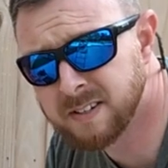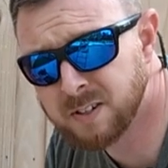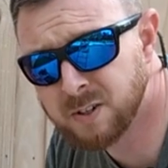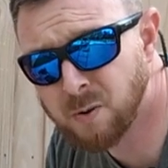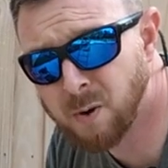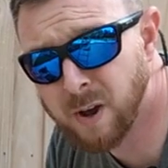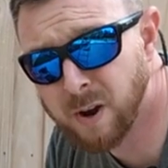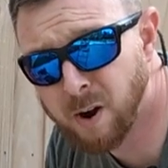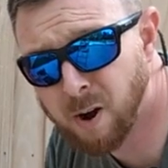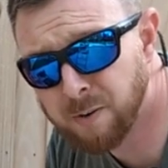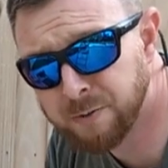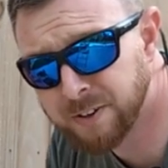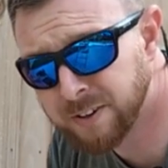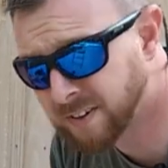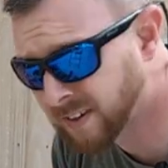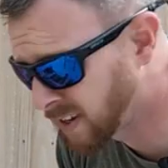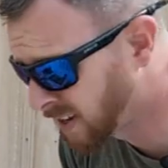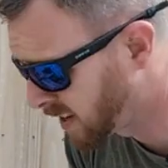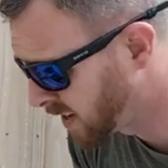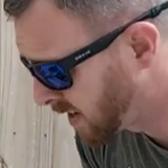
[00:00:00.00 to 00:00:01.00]
this quite
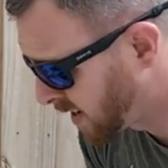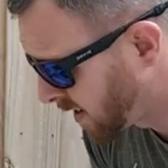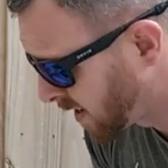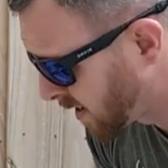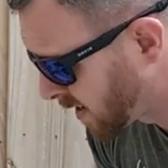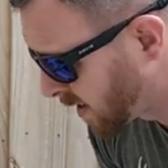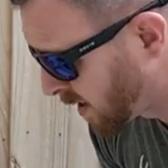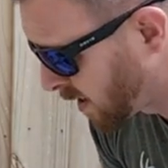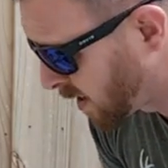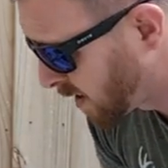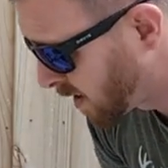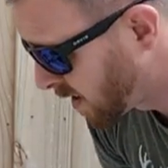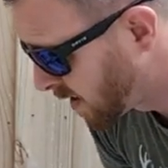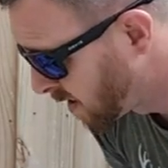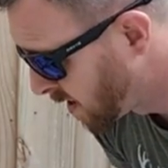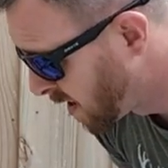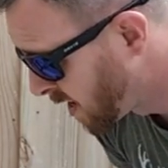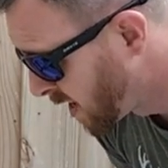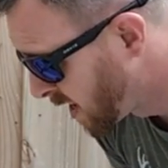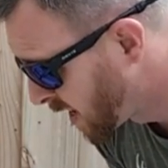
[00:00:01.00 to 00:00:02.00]
often.
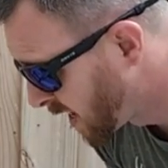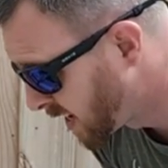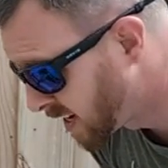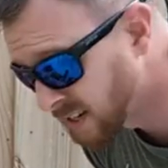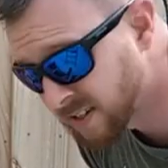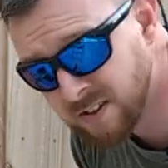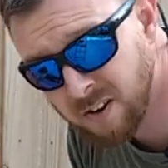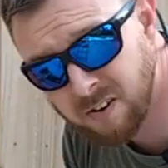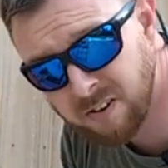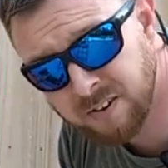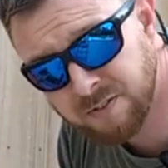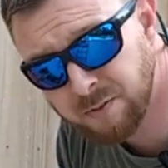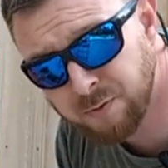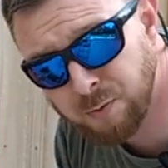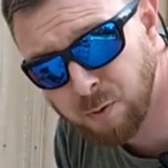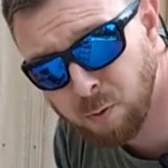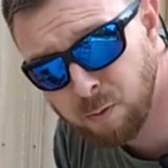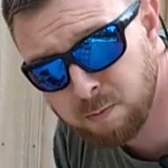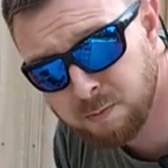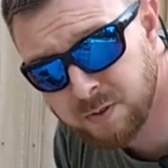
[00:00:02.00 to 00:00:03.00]
He does all different
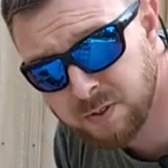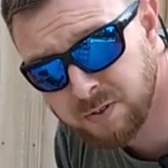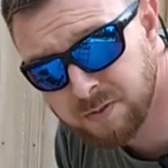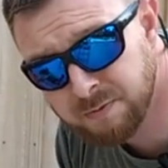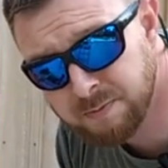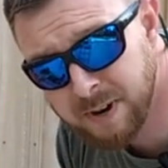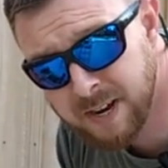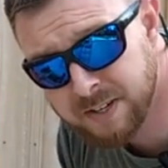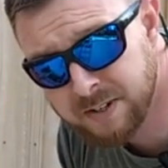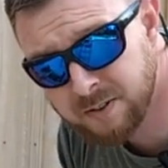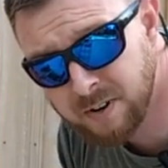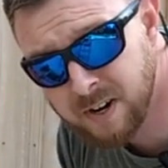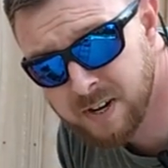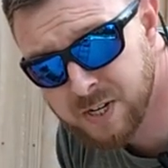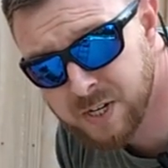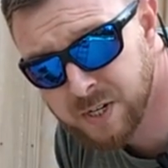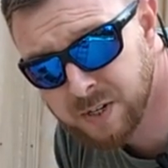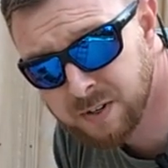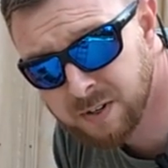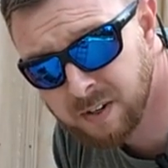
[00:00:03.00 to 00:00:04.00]
forms of
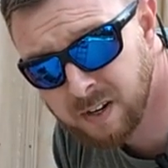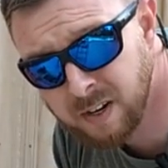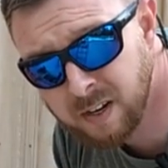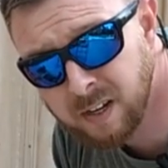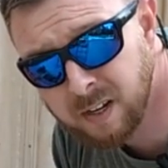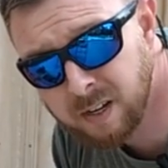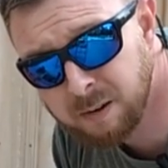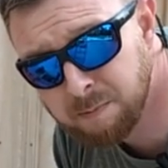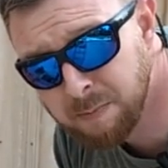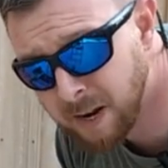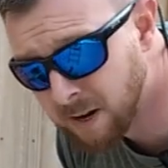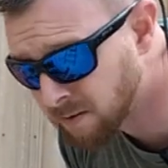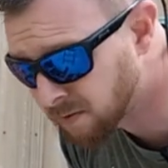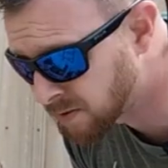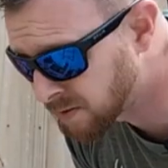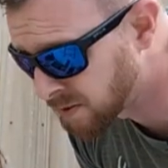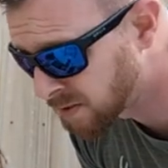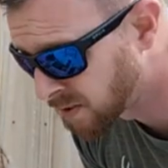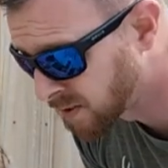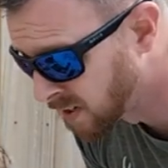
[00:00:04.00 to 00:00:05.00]
maceration and
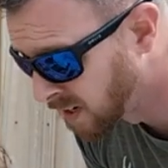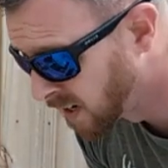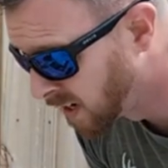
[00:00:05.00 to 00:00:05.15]
mounts